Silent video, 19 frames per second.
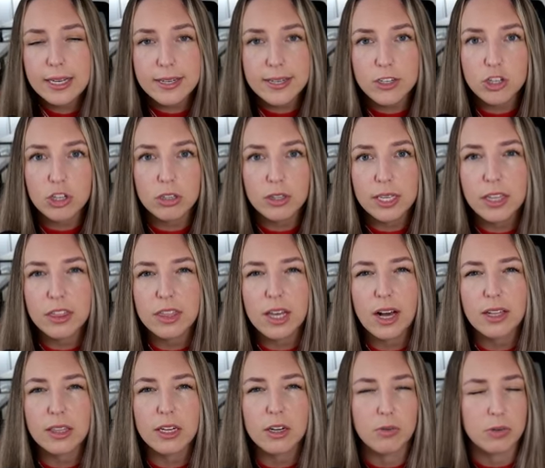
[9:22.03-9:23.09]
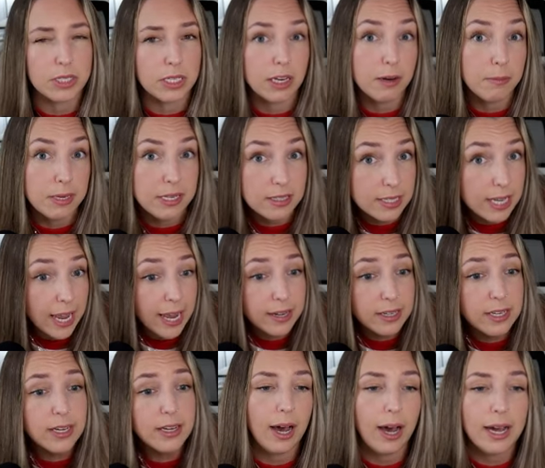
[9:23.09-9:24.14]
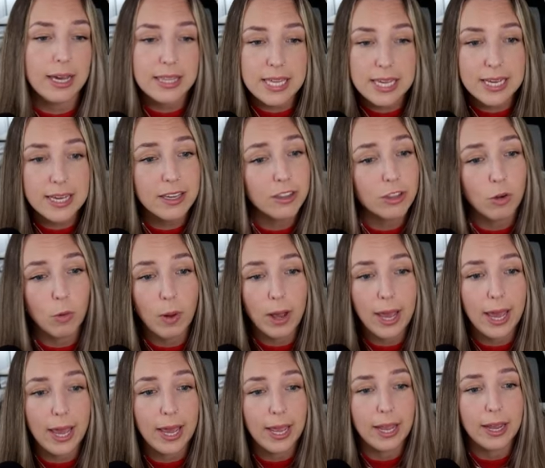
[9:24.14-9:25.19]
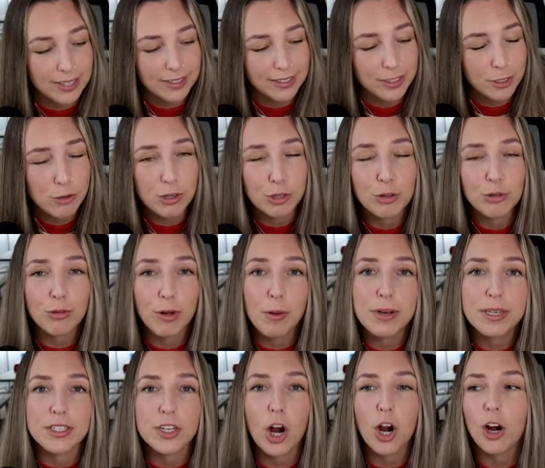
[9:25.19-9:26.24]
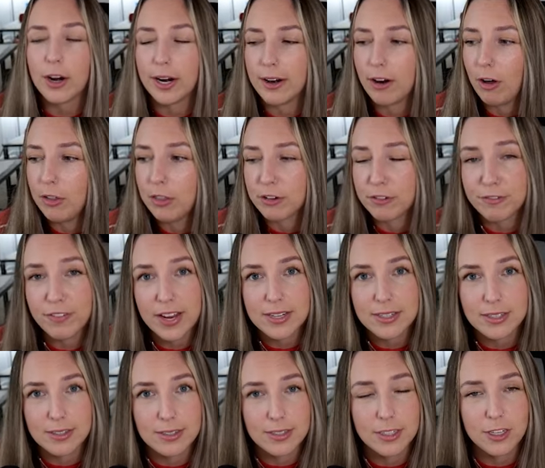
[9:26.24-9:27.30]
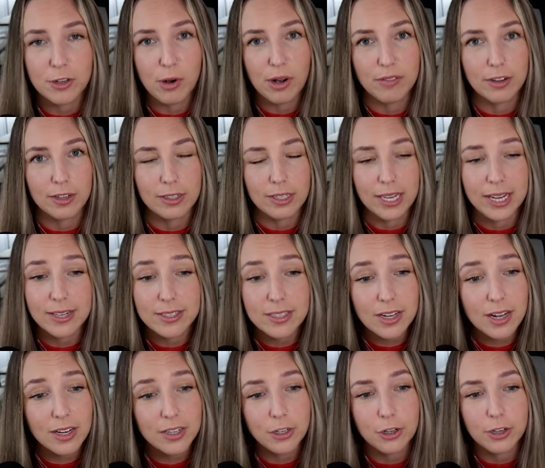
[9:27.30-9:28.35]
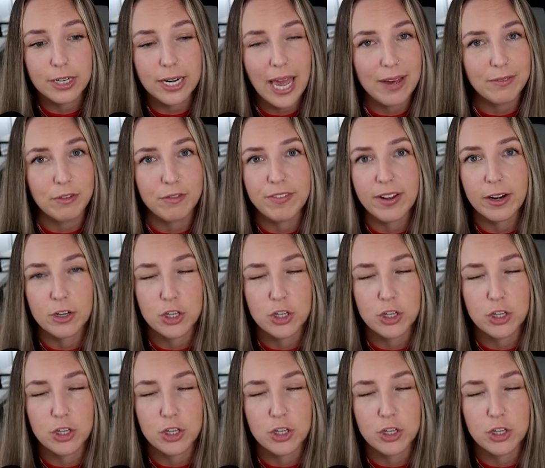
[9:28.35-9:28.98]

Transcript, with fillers: initially thought that it was going to be Sandy. I think either way, you could throw a dart at all their faces, and whoever it lands on, you're gonna have a fair